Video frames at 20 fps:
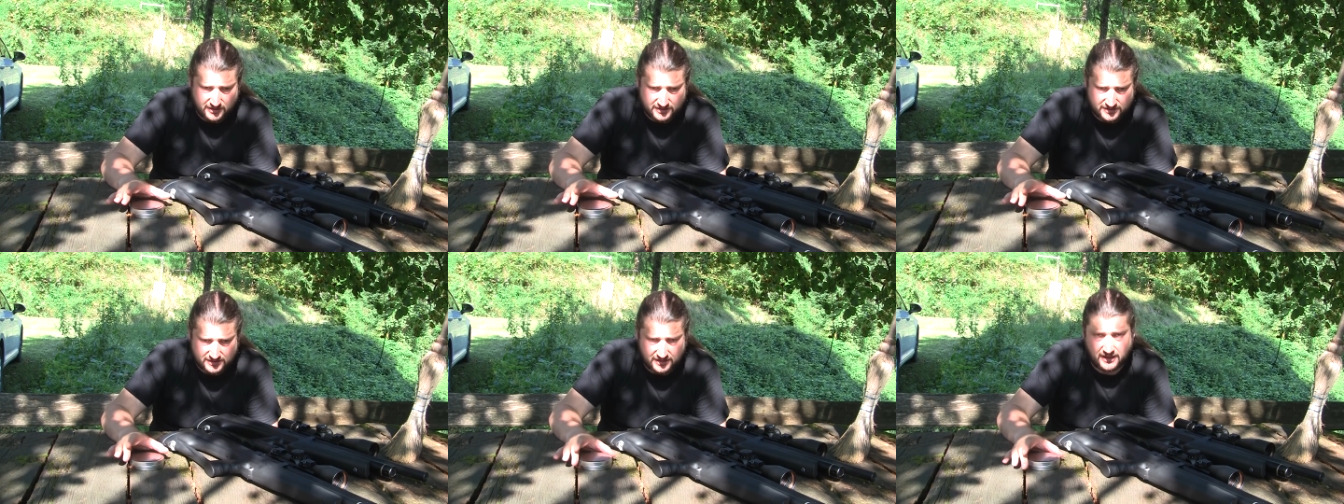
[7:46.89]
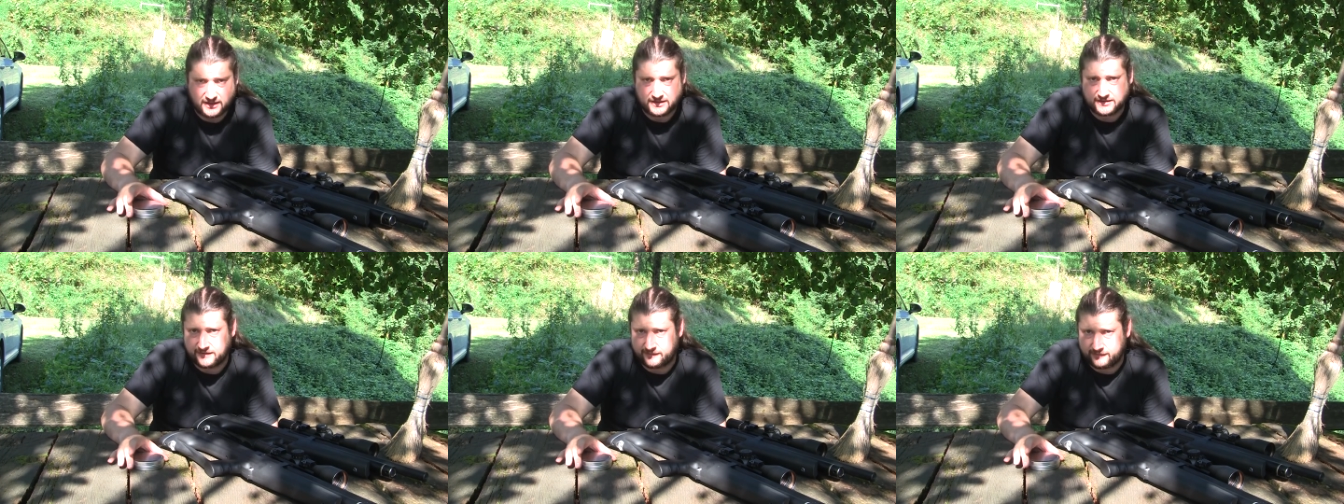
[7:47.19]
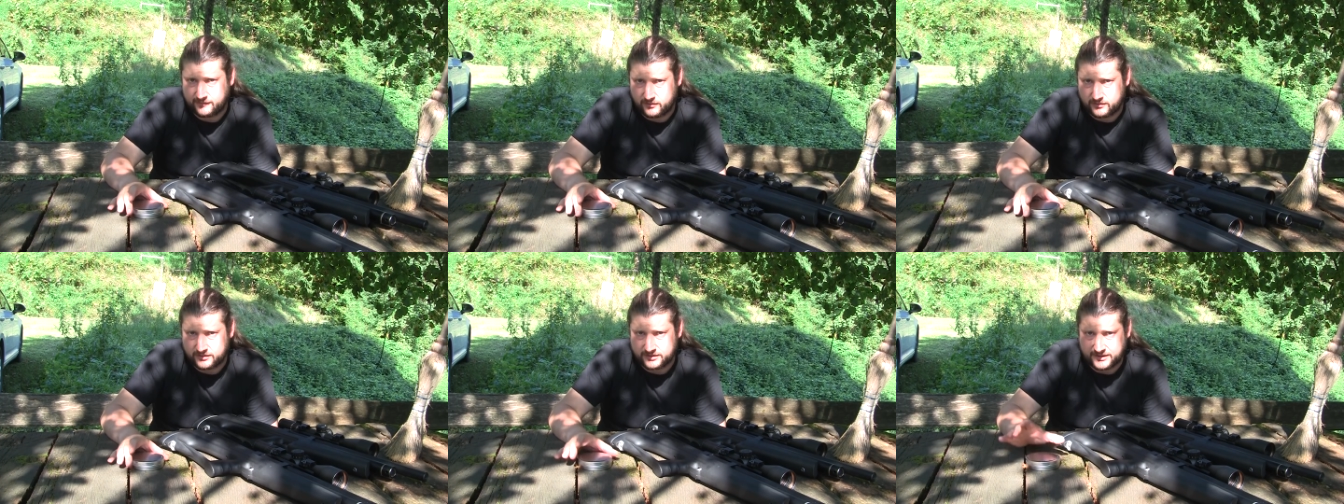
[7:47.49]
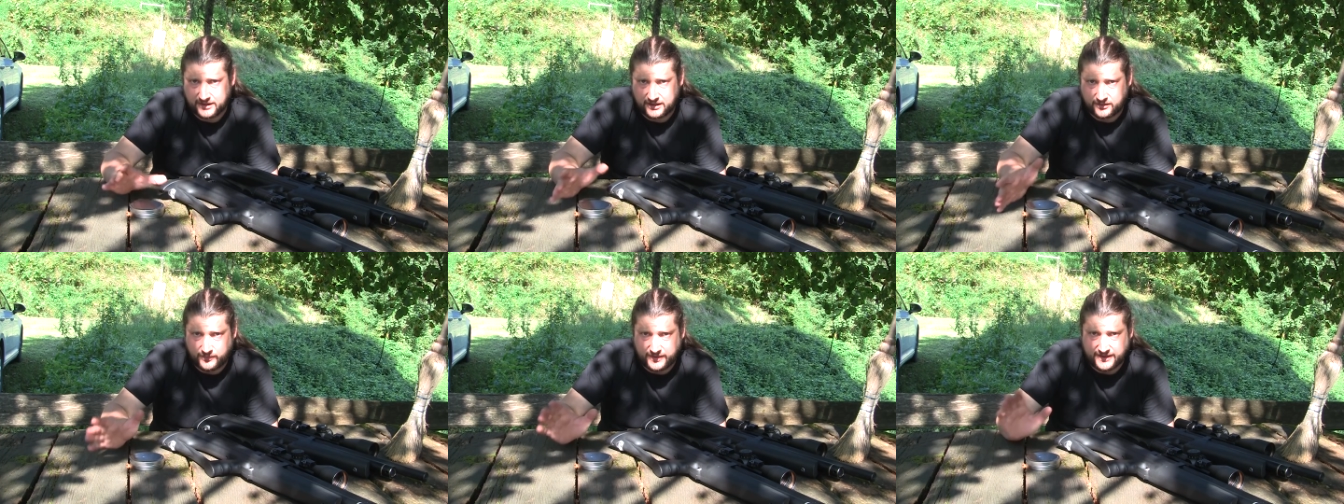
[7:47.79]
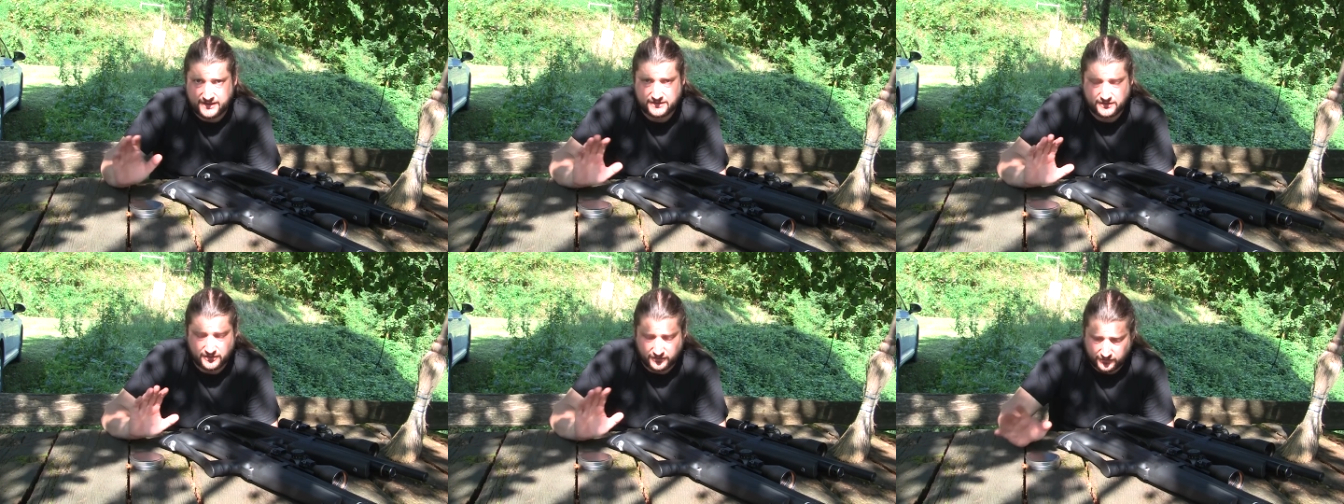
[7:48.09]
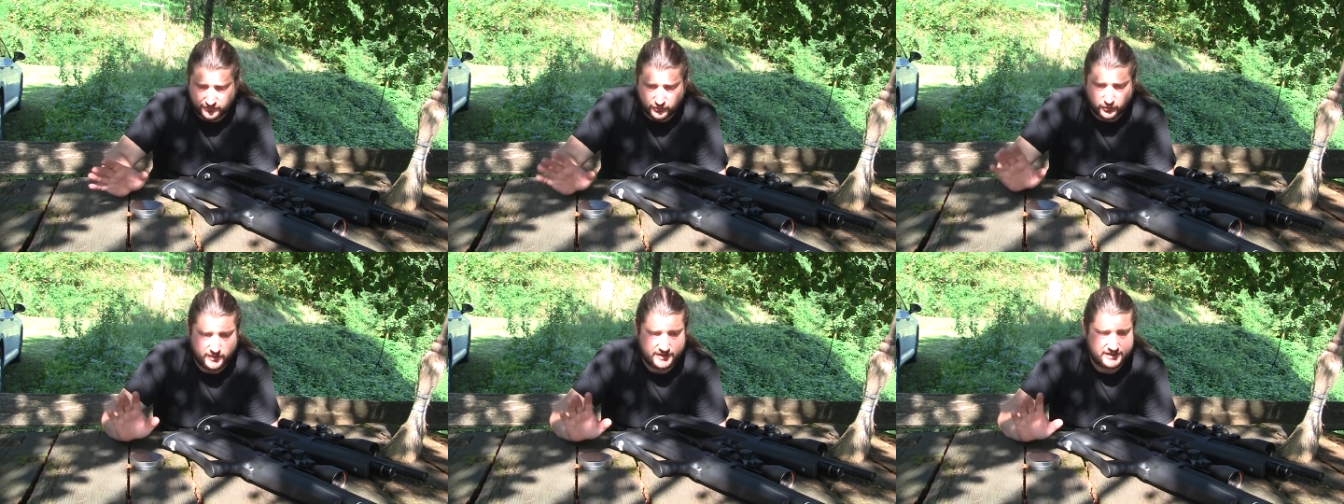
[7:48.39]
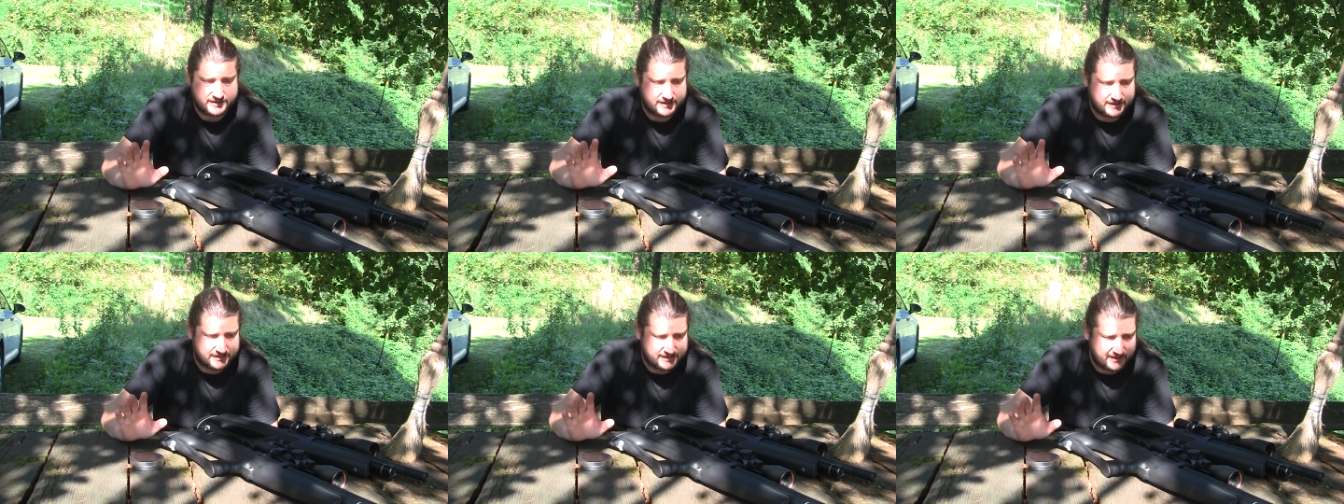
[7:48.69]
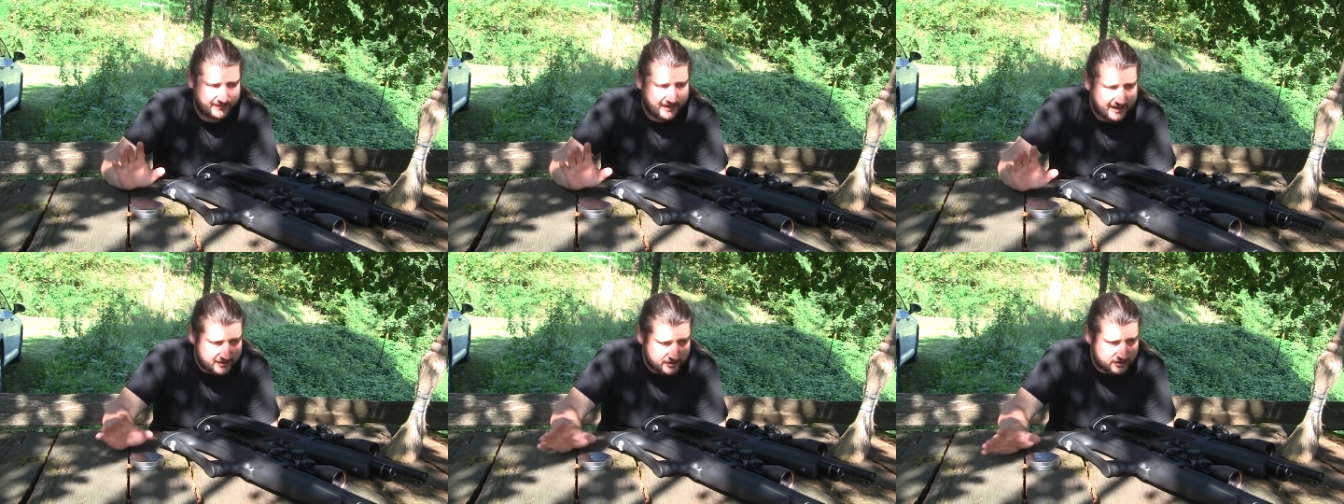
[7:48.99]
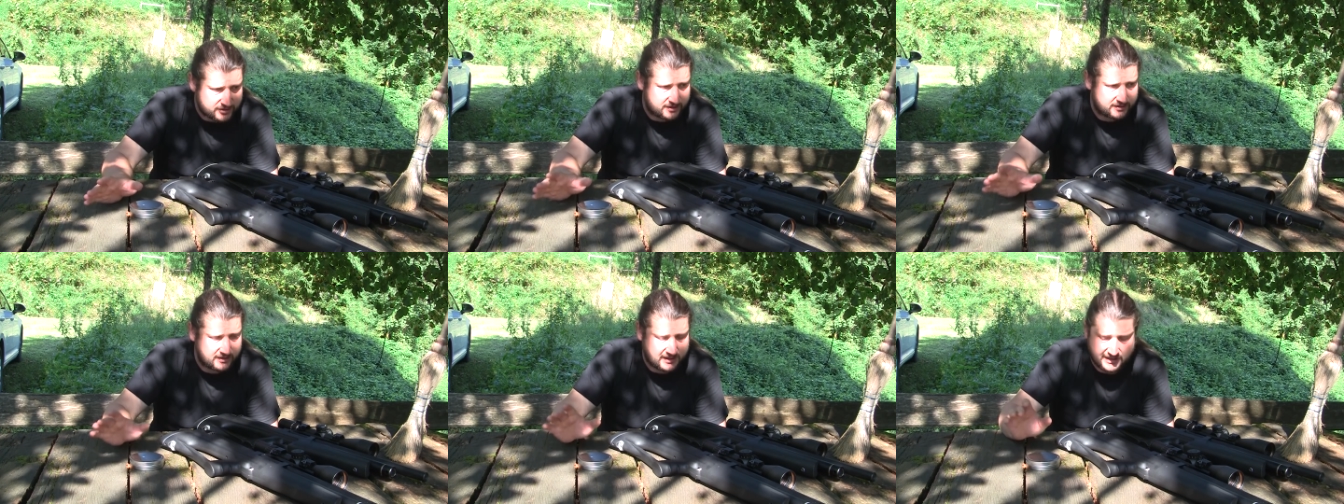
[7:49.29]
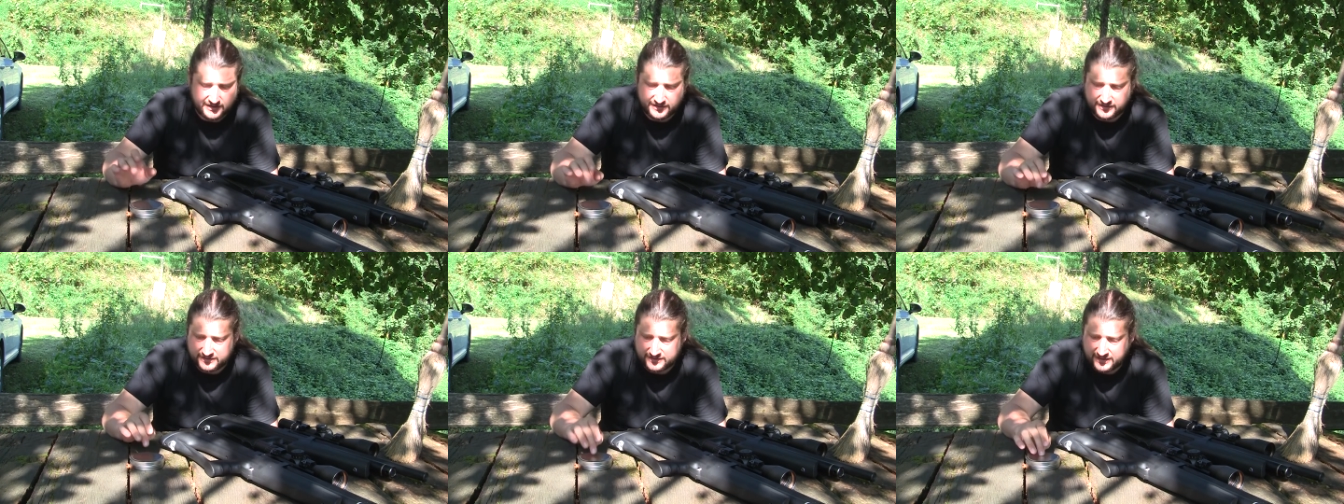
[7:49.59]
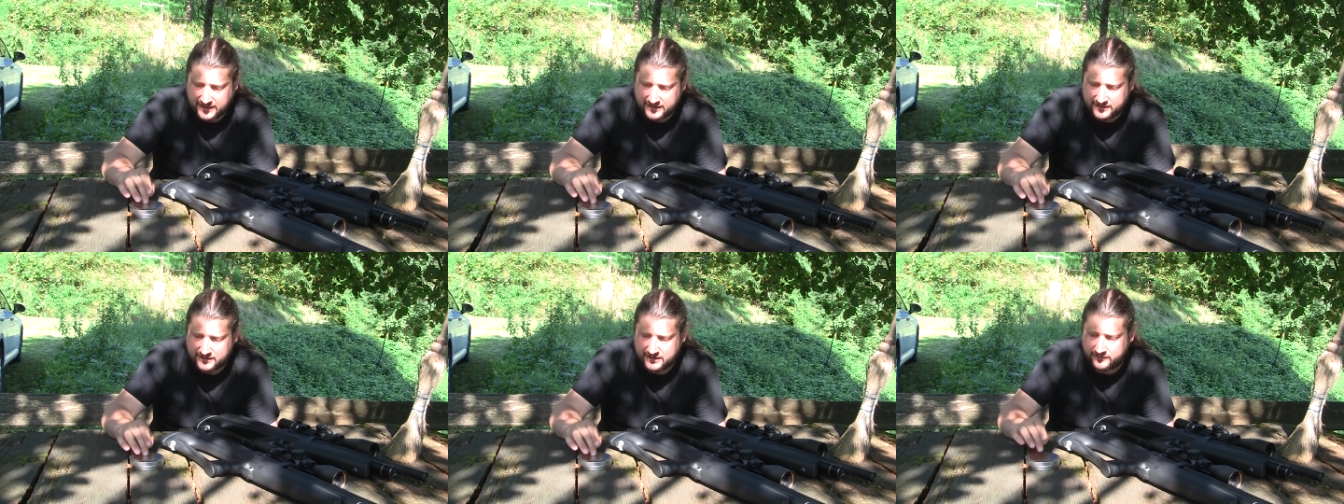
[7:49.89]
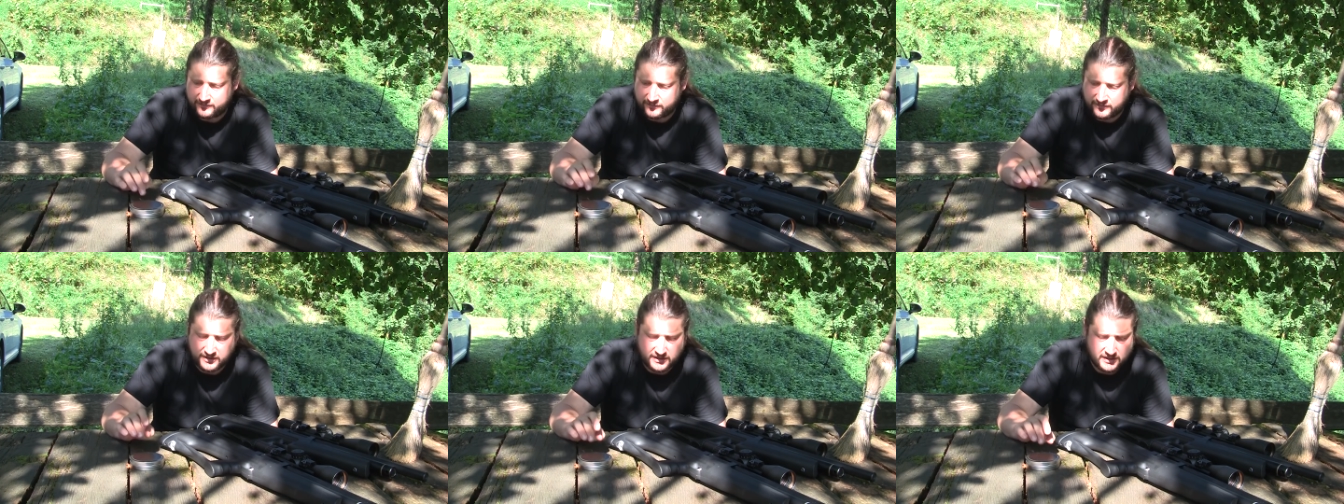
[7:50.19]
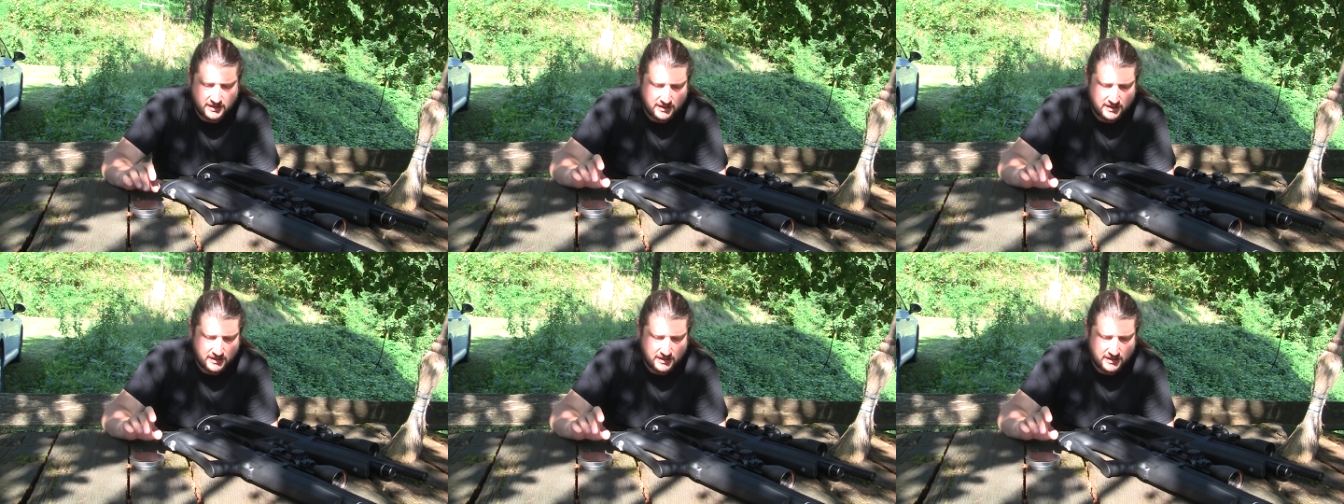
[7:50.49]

slugs of course they are based on Hubens as I mentioned I designed them